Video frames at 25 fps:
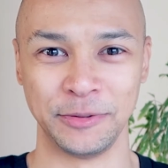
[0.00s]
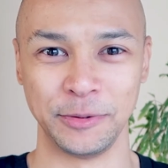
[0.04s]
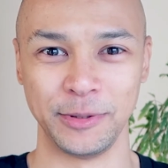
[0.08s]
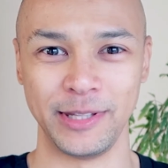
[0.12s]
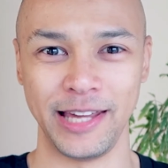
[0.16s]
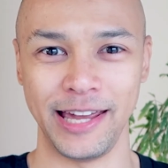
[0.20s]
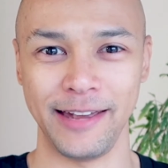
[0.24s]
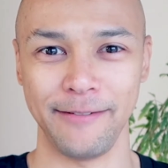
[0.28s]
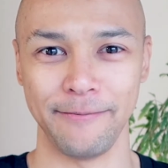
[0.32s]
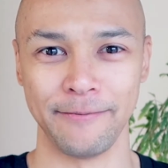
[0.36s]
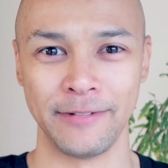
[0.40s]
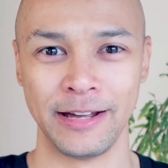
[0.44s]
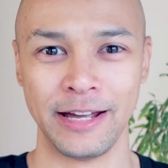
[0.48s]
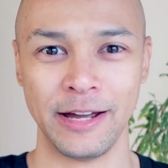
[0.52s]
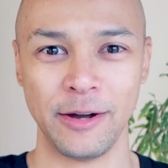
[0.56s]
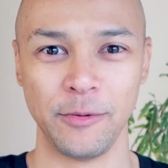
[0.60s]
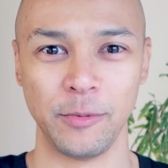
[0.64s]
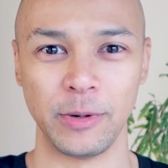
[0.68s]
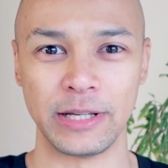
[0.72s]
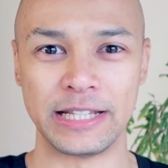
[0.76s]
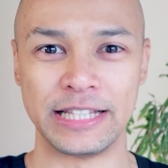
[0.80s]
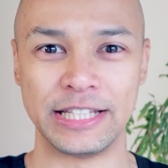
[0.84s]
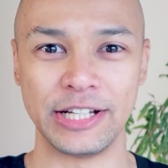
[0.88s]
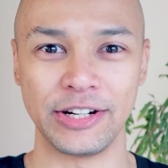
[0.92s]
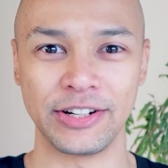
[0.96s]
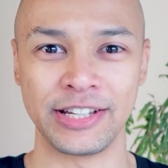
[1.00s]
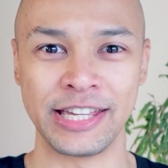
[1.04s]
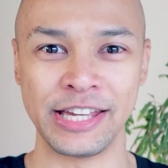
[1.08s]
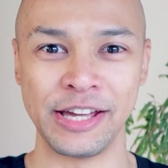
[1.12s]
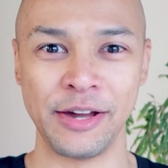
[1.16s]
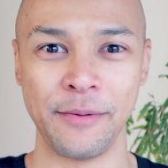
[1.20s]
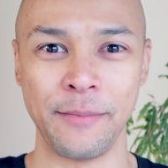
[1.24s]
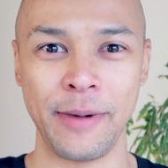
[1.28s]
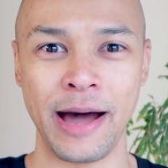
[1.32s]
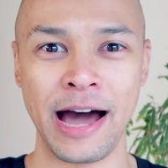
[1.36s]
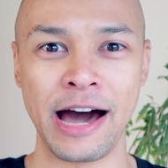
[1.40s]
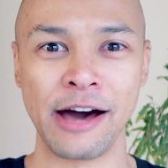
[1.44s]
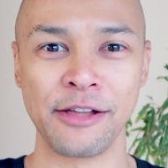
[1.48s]
Today, we're talking
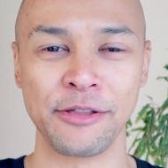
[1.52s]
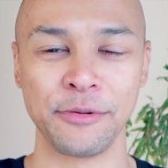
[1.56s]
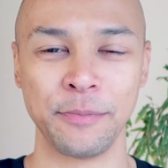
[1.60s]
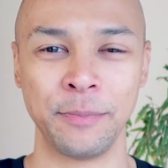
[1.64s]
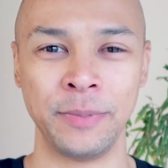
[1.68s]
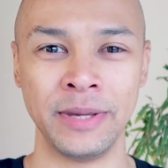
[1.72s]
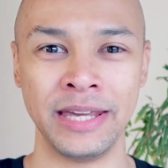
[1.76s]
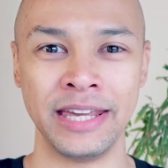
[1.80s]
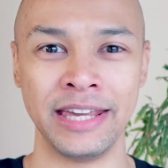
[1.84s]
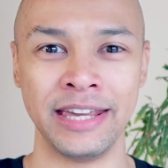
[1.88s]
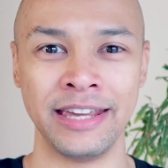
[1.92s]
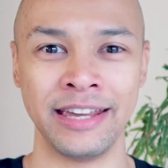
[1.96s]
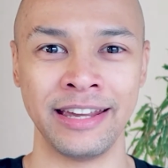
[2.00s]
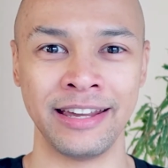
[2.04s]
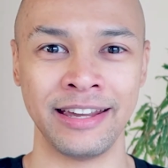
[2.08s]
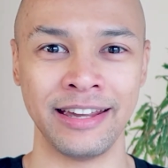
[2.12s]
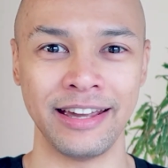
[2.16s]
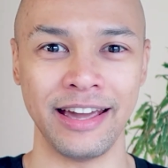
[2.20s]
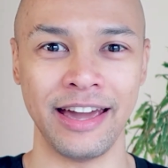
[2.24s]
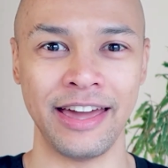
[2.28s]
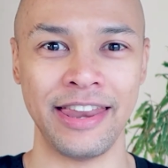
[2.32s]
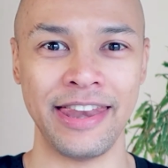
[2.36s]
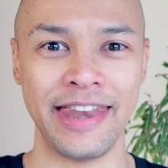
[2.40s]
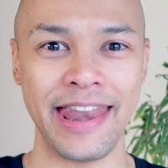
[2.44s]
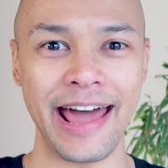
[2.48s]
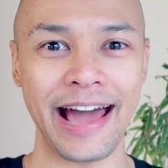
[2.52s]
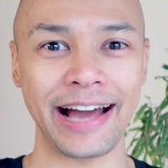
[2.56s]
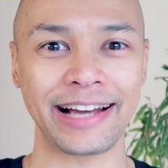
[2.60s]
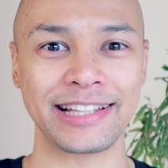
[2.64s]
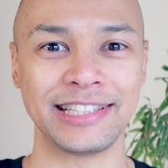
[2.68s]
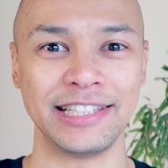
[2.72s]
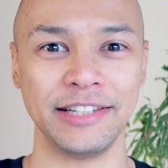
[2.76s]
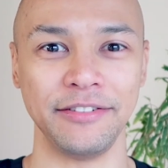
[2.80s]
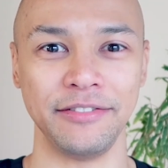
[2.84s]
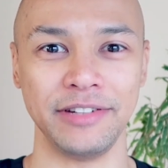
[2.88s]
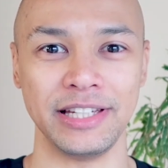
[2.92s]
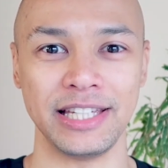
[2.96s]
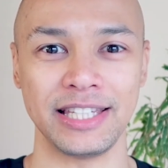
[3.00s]
about being an
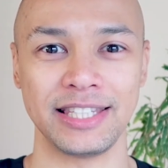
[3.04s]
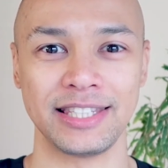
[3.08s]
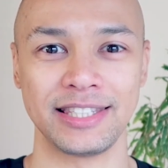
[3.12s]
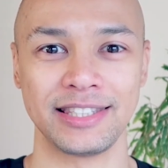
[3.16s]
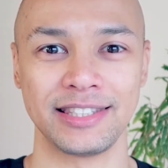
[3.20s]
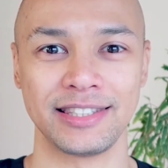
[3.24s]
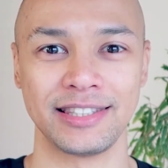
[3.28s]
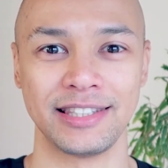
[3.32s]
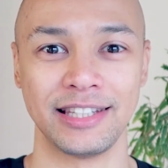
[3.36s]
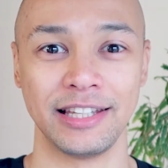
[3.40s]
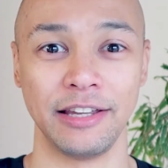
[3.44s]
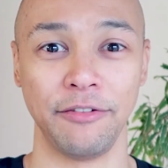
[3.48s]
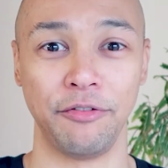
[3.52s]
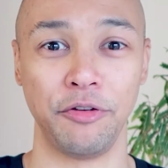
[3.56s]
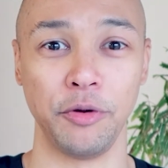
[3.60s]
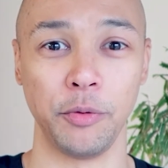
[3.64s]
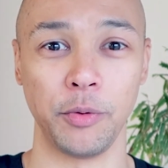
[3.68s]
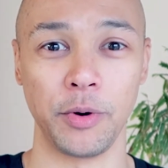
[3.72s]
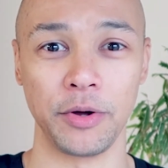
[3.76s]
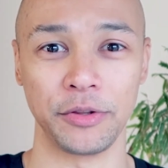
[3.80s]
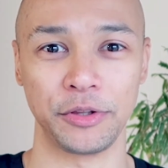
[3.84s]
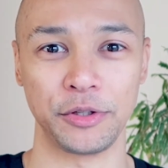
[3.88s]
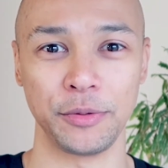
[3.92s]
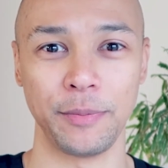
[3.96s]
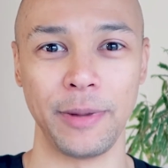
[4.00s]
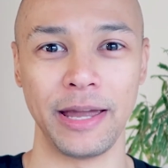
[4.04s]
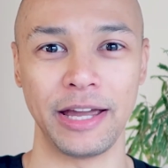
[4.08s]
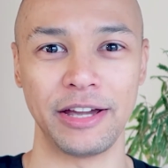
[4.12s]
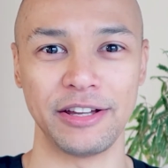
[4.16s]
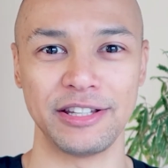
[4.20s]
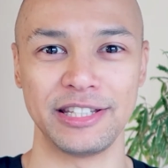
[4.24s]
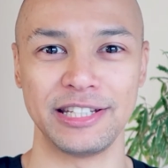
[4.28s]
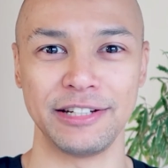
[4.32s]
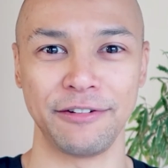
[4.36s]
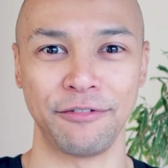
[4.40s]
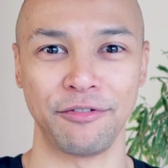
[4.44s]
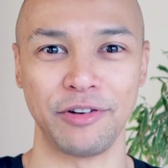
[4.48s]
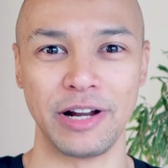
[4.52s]
activist. If you want to make a
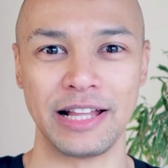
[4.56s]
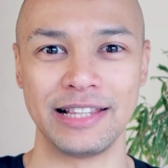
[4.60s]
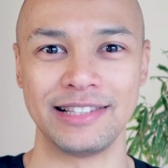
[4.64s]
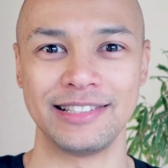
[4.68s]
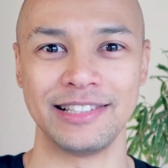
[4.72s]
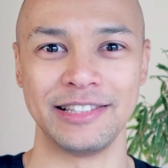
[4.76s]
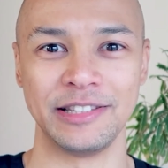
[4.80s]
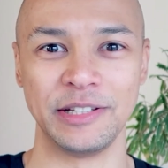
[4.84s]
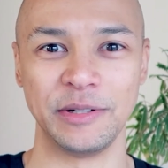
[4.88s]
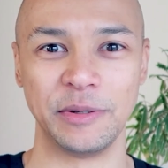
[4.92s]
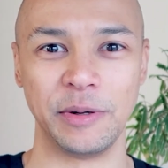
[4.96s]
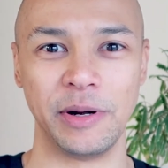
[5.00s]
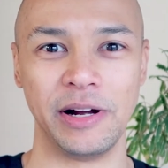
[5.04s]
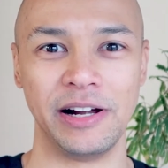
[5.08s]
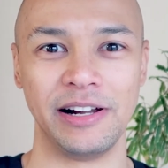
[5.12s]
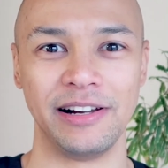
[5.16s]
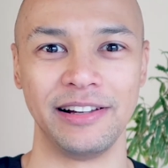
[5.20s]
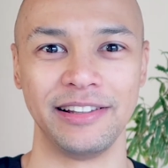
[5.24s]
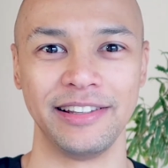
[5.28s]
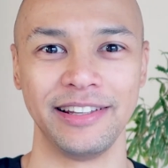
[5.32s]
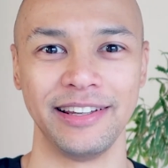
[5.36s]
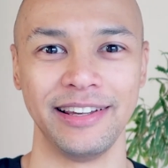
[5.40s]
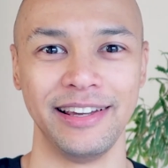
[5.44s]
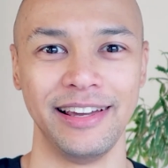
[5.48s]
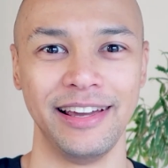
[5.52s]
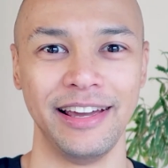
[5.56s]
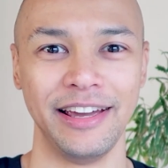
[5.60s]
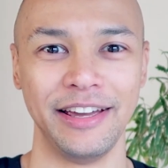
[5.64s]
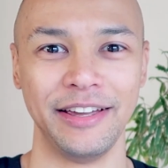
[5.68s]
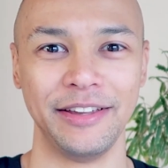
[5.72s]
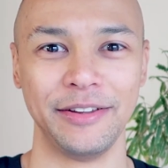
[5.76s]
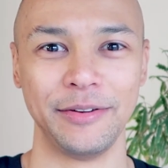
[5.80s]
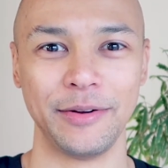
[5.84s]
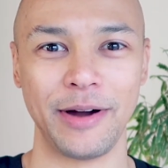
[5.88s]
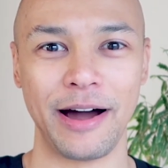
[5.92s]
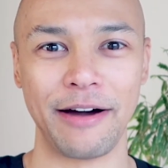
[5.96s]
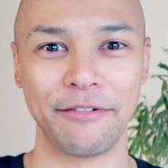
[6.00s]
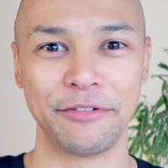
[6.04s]
difference in the world,
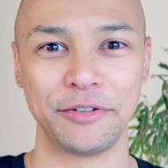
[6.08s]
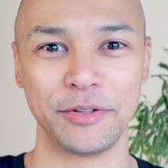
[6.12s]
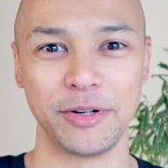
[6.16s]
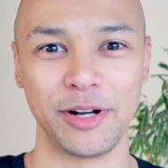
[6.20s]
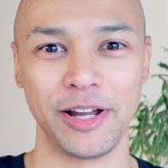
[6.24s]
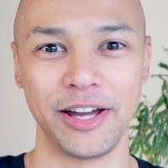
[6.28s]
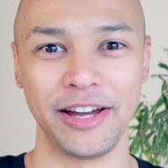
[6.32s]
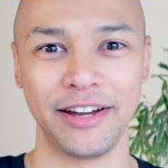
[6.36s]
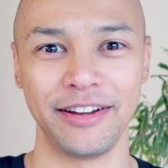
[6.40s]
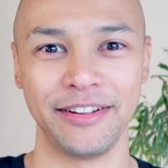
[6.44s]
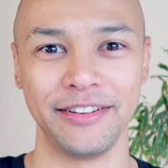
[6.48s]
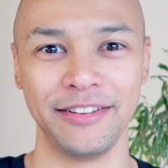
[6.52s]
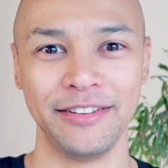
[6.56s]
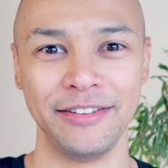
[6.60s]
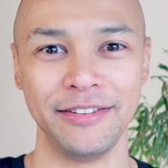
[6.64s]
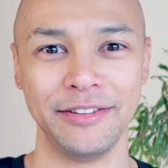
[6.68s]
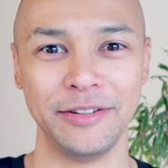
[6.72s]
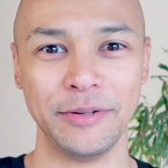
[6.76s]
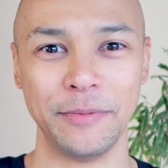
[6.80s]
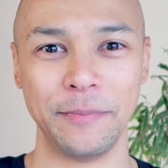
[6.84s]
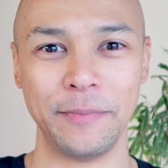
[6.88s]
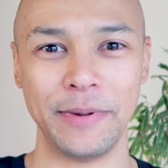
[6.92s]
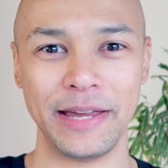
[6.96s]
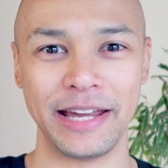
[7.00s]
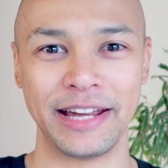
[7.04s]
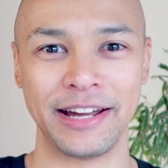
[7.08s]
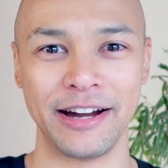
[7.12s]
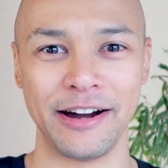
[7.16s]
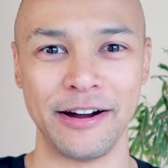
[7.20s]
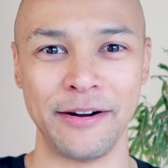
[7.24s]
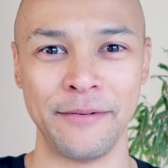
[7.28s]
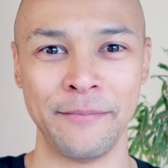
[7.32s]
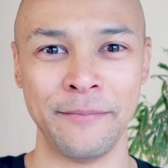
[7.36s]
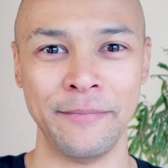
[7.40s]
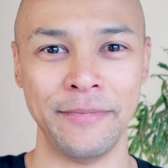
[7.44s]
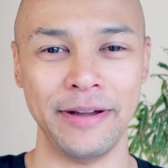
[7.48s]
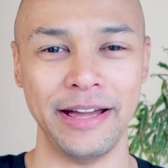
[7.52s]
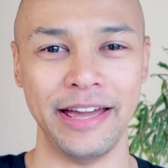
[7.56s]
you have to learn to
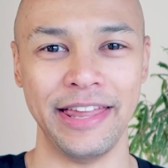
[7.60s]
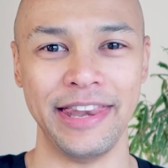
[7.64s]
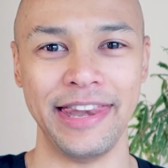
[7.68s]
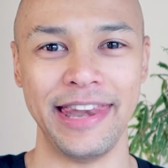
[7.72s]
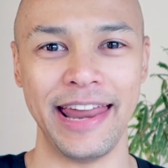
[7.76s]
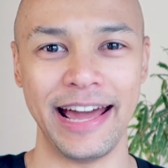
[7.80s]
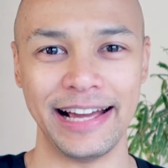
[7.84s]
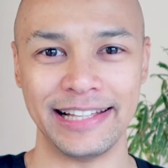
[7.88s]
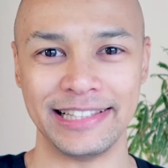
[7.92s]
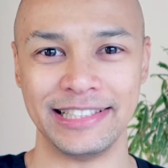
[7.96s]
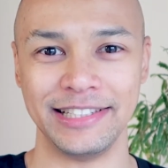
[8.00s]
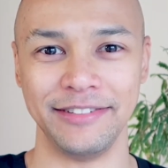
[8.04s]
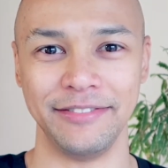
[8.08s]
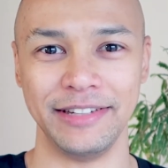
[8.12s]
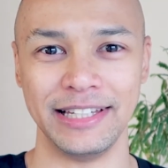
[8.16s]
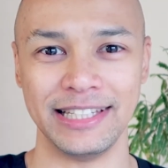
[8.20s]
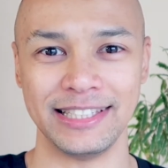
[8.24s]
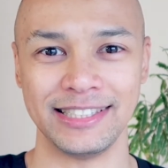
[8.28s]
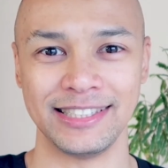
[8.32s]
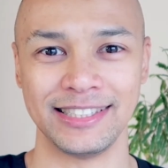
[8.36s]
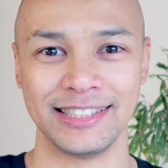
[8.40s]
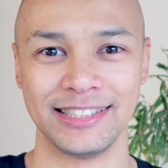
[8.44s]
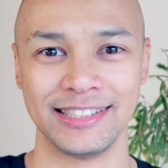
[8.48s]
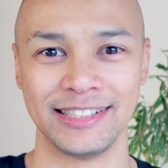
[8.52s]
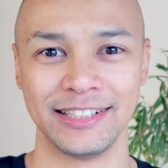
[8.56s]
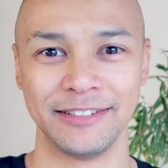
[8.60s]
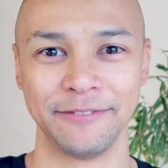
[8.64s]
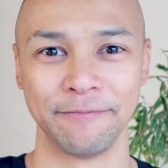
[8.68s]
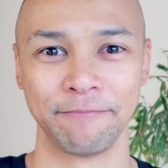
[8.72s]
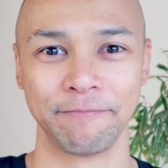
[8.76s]
become an activist.